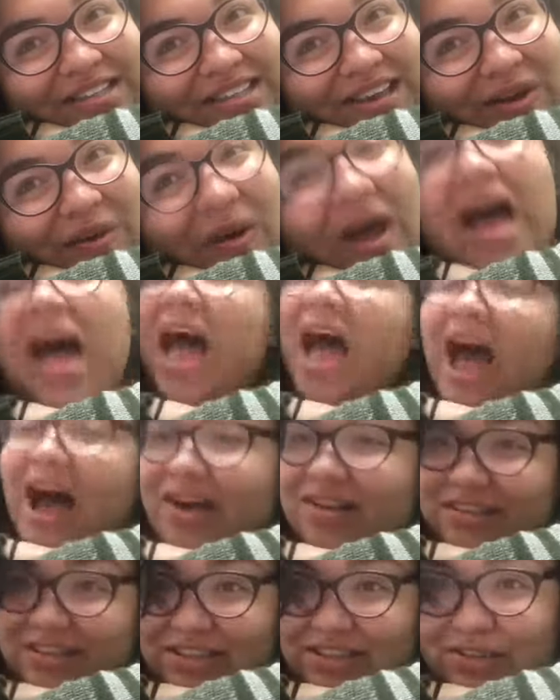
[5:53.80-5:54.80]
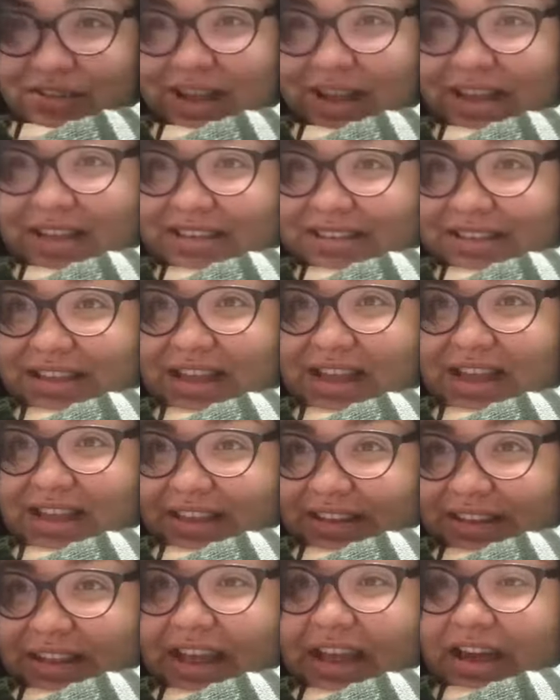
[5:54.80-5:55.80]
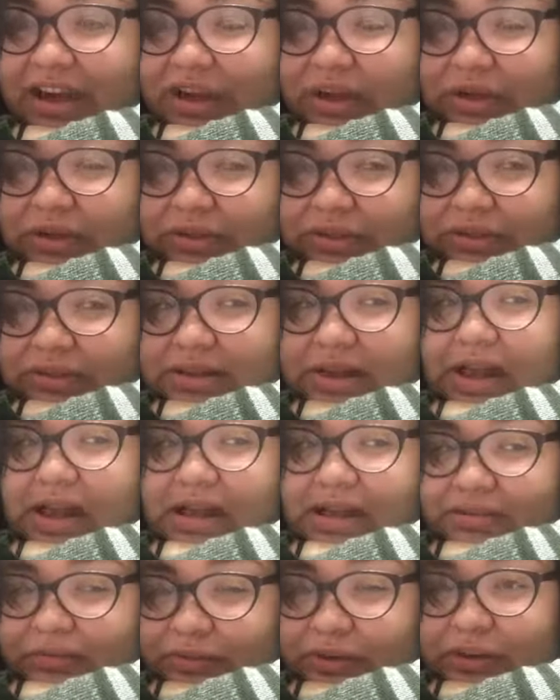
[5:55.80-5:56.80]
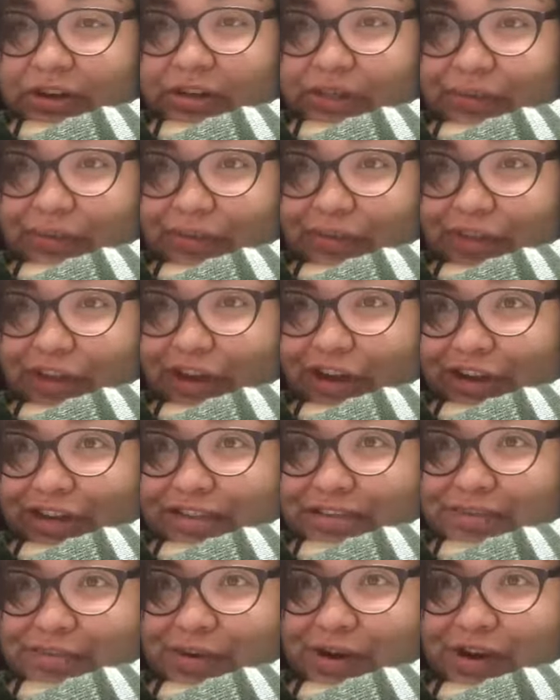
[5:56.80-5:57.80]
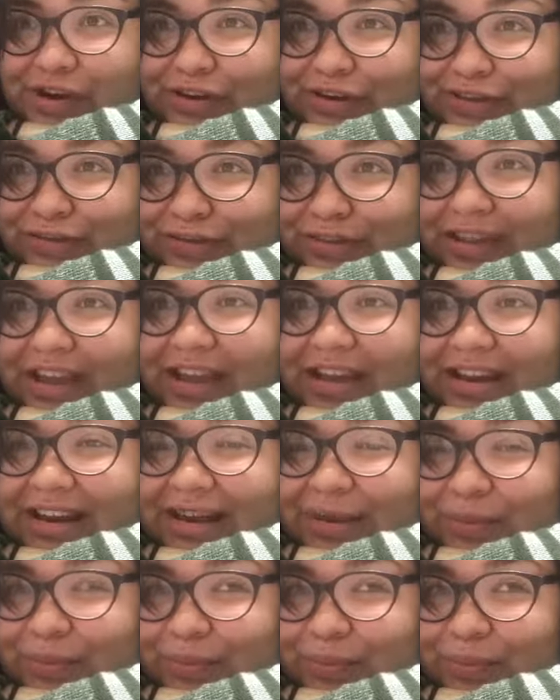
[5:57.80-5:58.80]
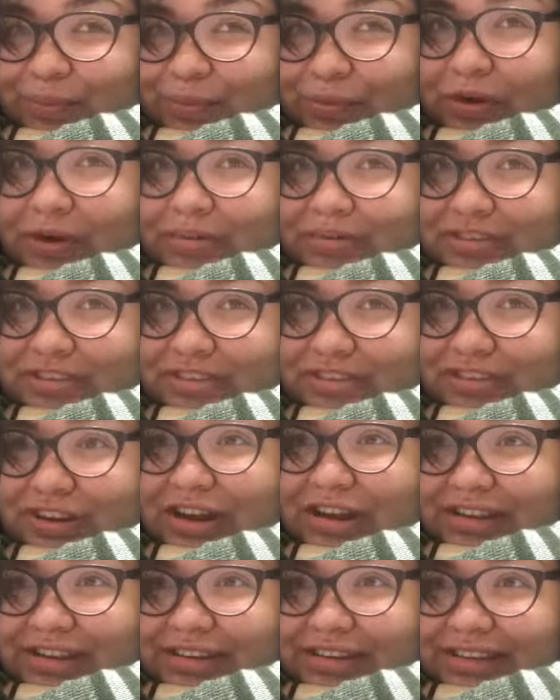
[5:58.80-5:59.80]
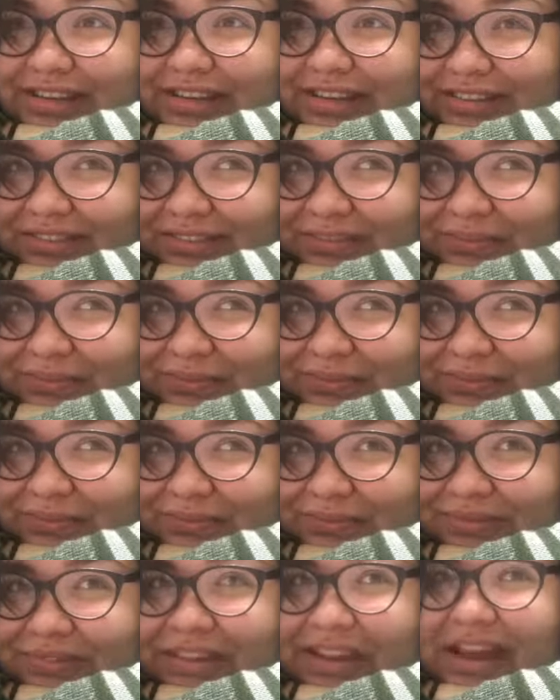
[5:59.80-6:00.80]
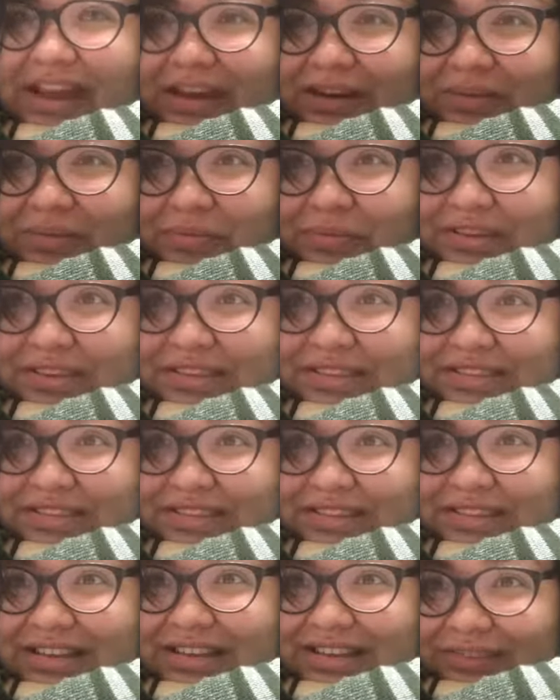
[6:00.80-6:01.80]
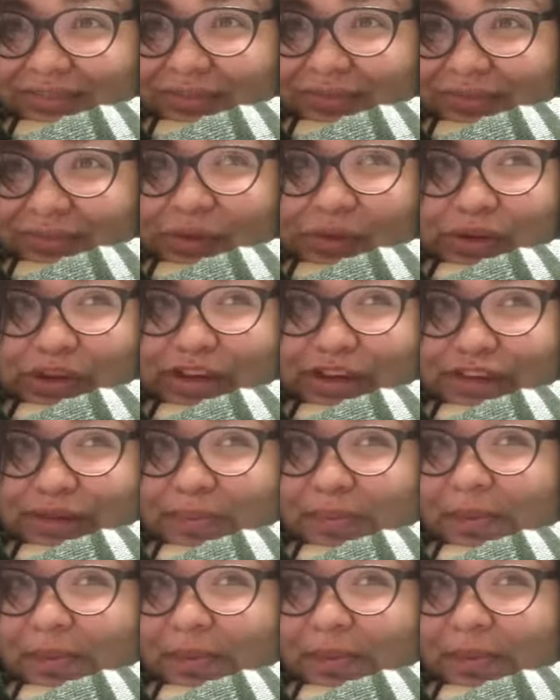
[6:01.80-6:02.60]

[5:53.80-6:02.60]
so I'll see you guys later for another vlog tomorrow, and I promise to try to not miss and feel good